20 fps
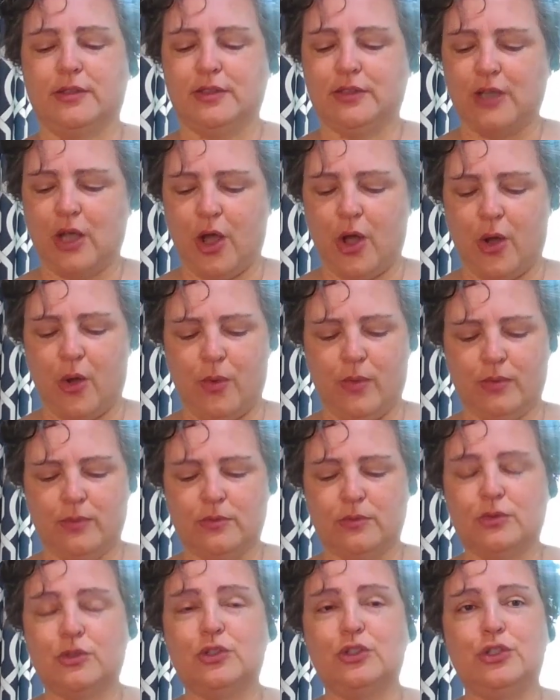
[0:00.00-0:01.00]
So
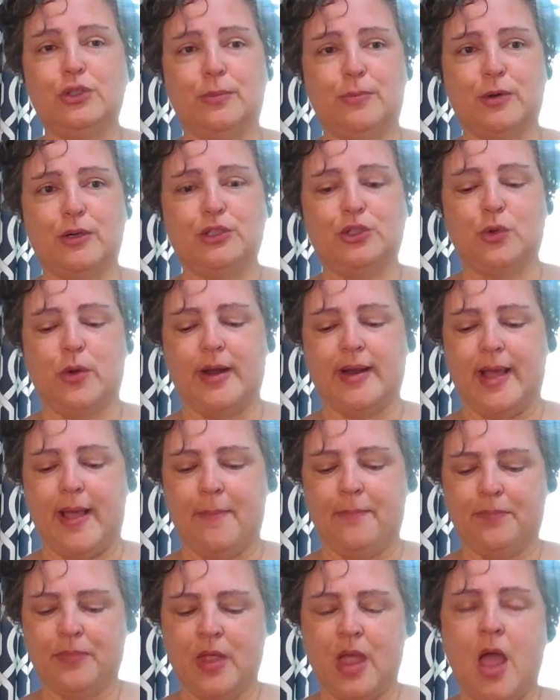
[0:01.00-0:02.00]
super enjoyed
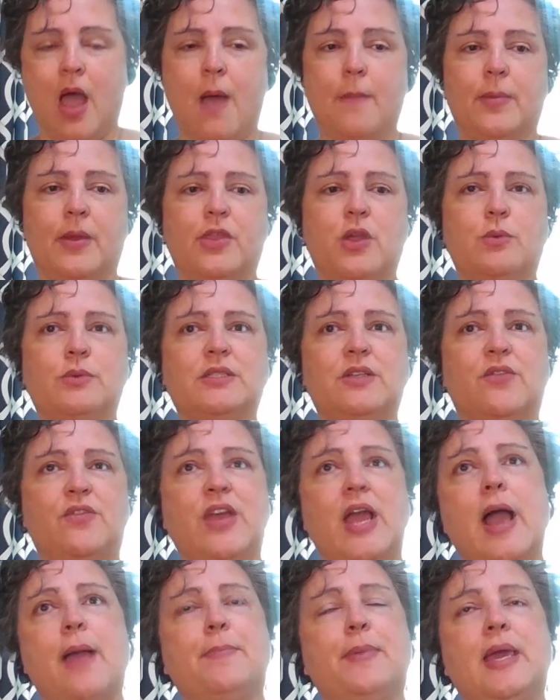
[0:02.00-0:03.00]
it. But there was a
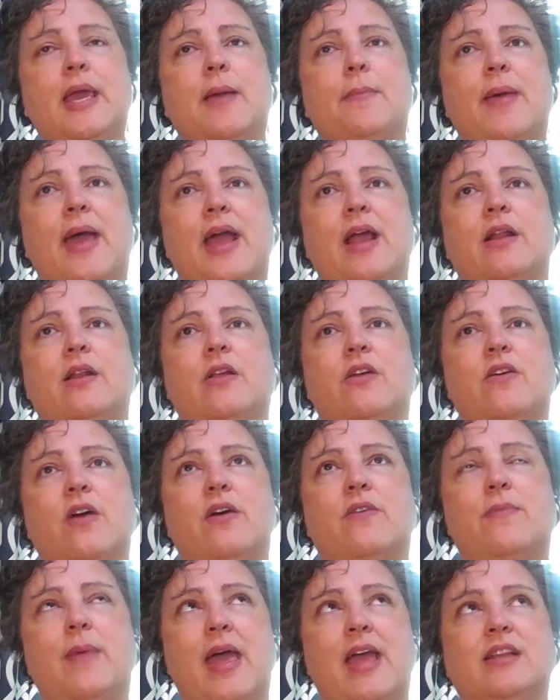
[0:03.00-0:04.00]
VIP event
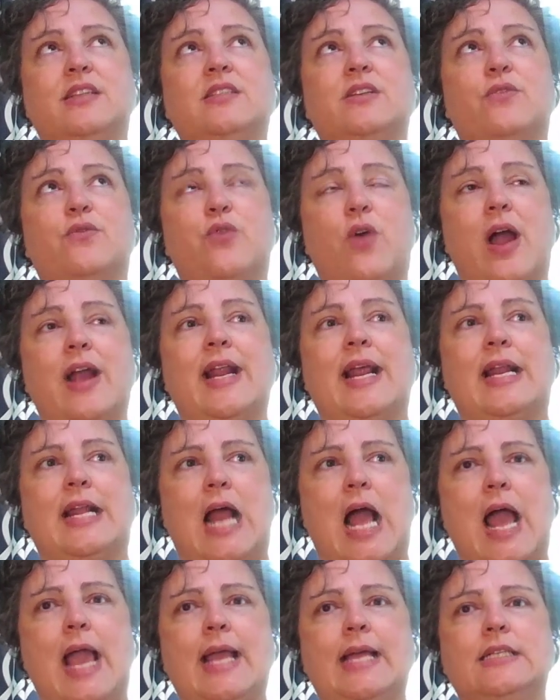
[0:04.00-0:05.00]
event Friday
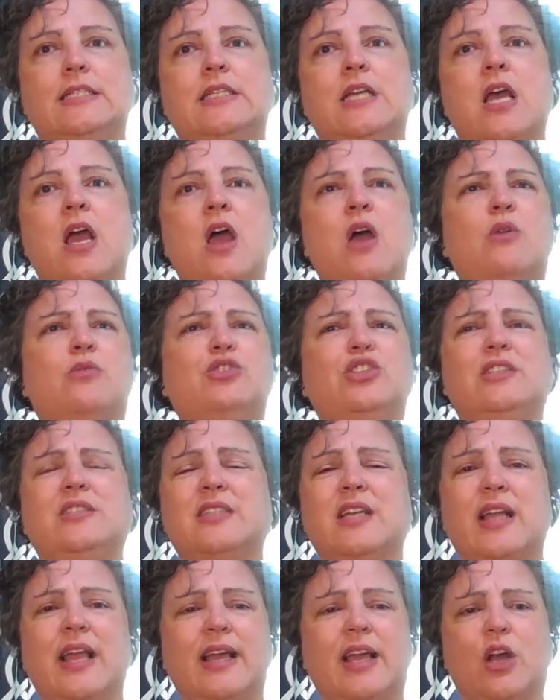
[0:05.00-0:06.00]
night, just
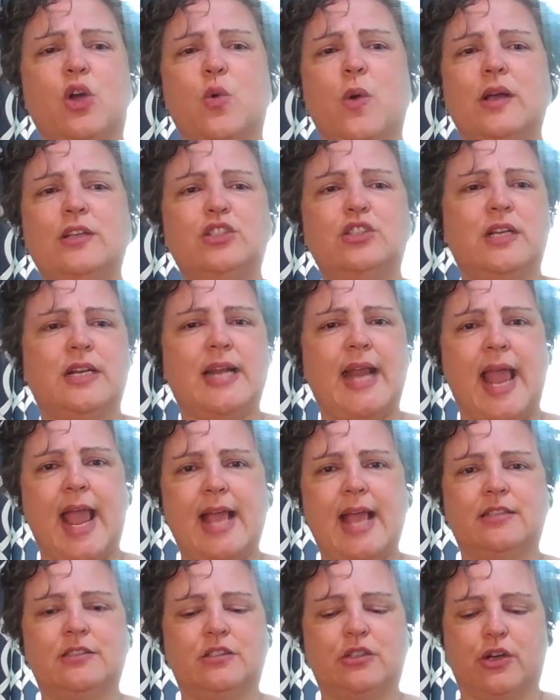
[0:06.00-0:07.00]
a, like a question and
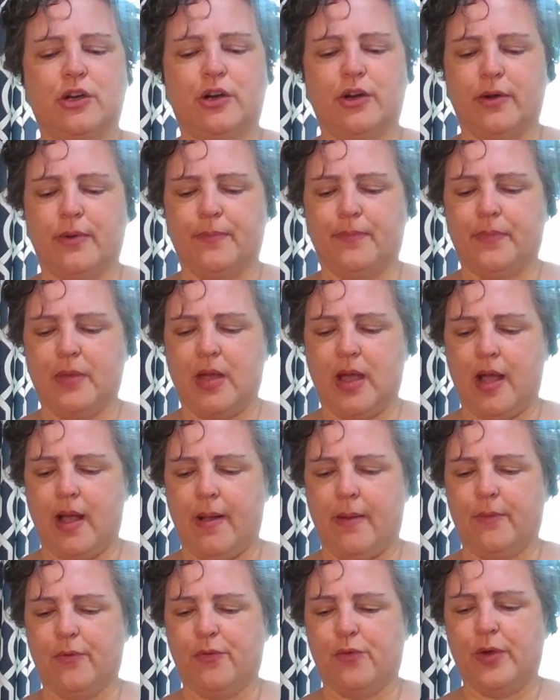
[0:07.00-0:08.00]
answer
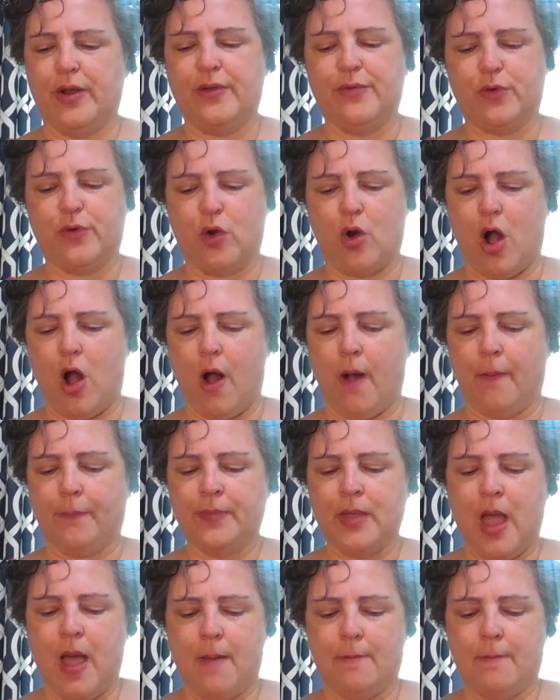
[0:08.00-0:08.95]
uh, free for all.